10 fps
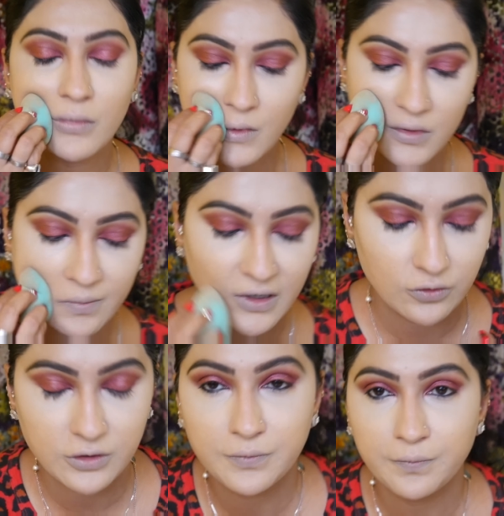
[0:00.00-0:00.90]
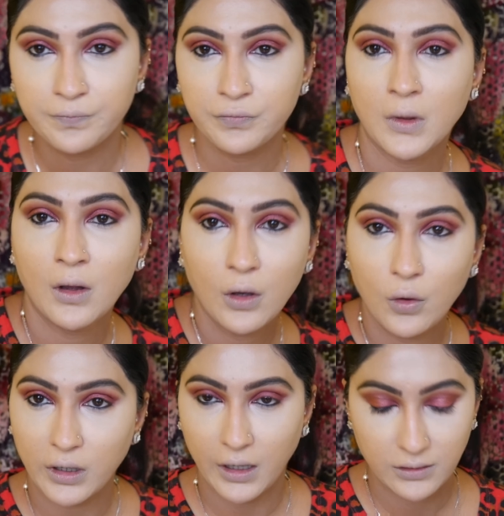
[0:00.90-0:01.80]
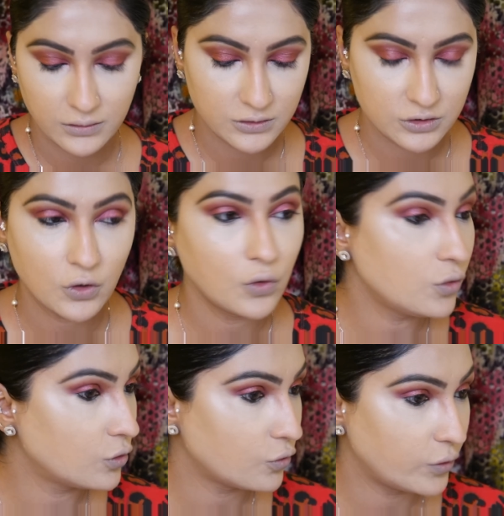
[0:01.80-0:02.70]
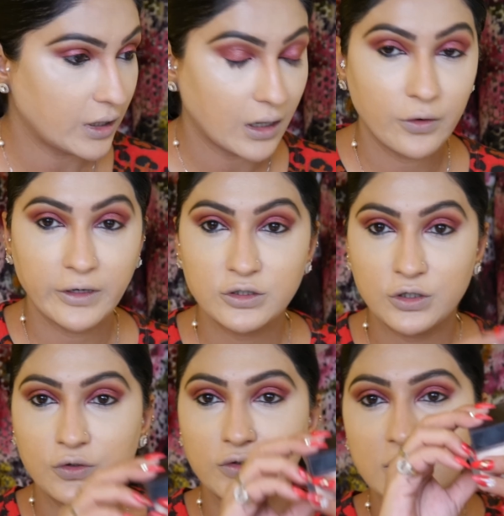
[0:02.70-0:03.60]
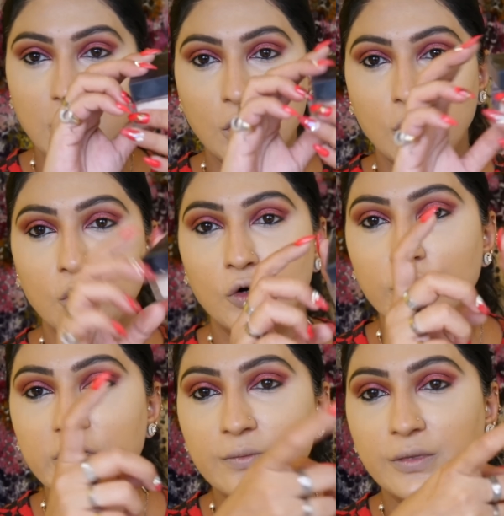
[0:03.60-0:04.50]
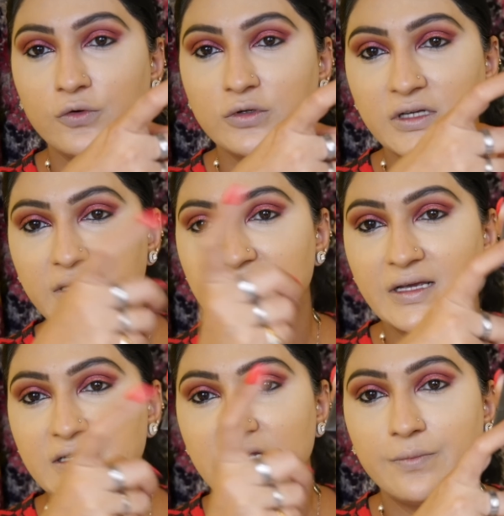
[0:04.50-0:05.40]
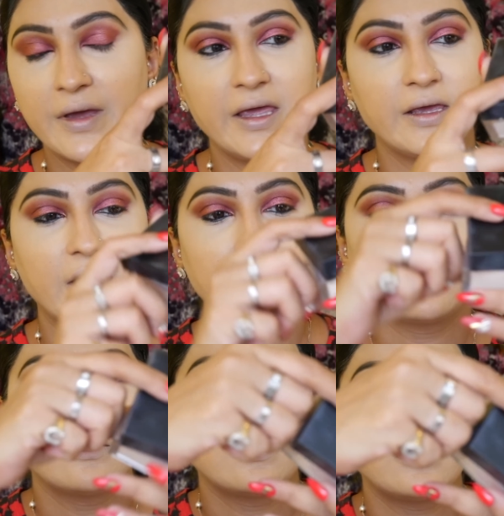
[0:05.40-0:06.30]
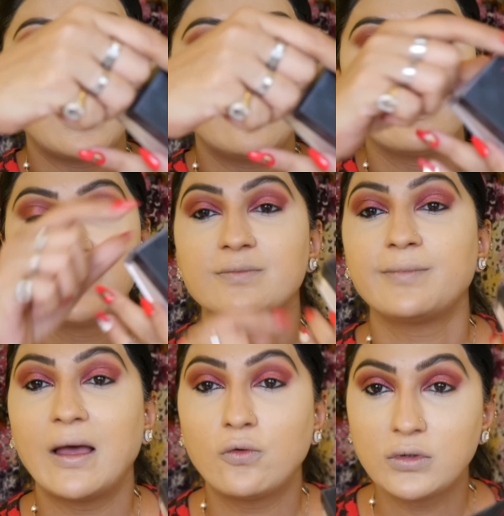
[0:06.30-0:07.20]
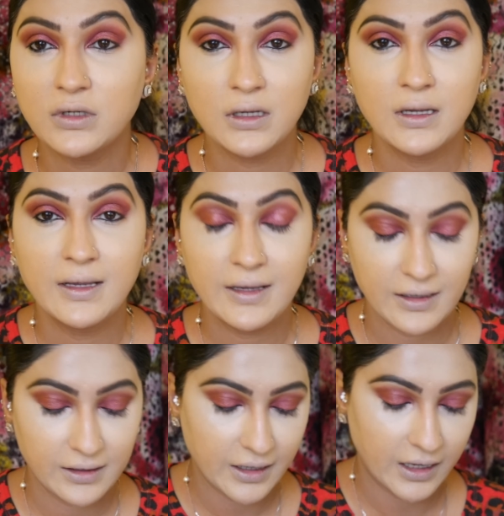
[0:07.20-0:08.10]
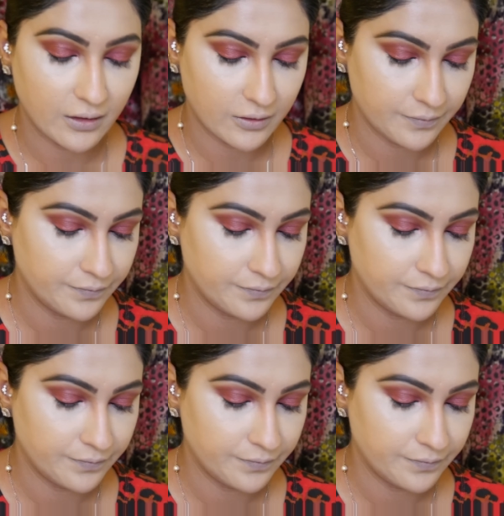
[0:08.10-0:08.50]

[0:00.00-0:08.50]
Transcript: and the mouth. Okay, so we are going to use Huda Beauty's Easy Bake, and the color is Pound Cake.